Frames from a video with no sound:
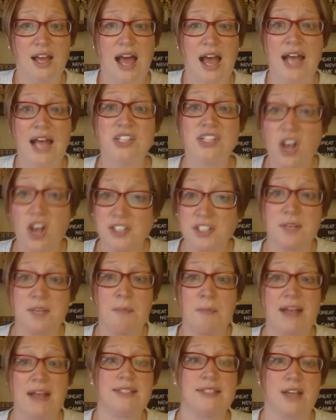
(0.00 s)
I talk to
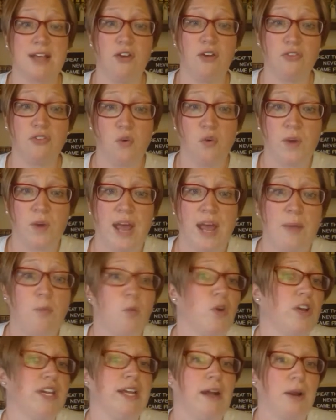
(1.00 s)
myself when I'm
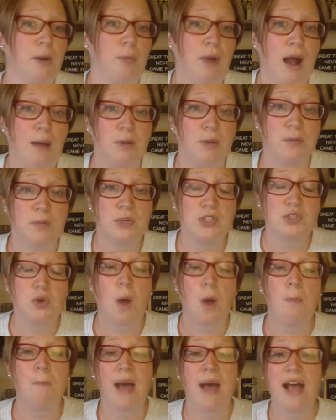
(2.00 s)
working out a problem. So
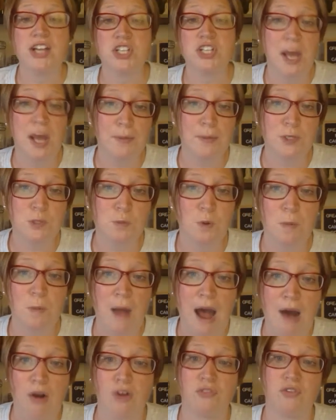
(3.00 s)
imagine how much more
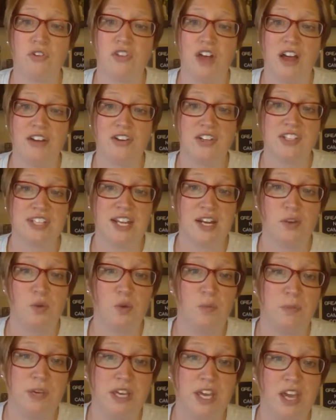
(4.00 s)
powerful the understanding will
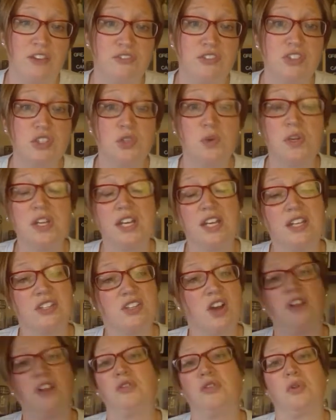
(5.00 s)
be if a student can
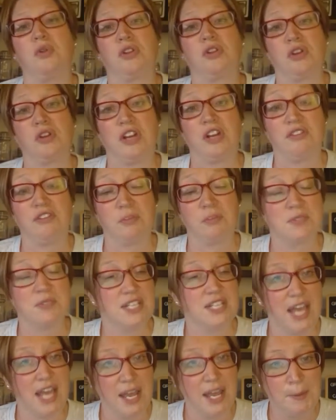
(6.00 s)
talk through their learning from
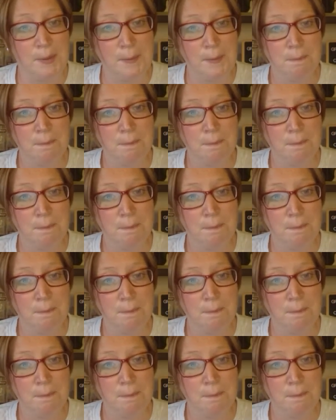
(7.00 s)
today.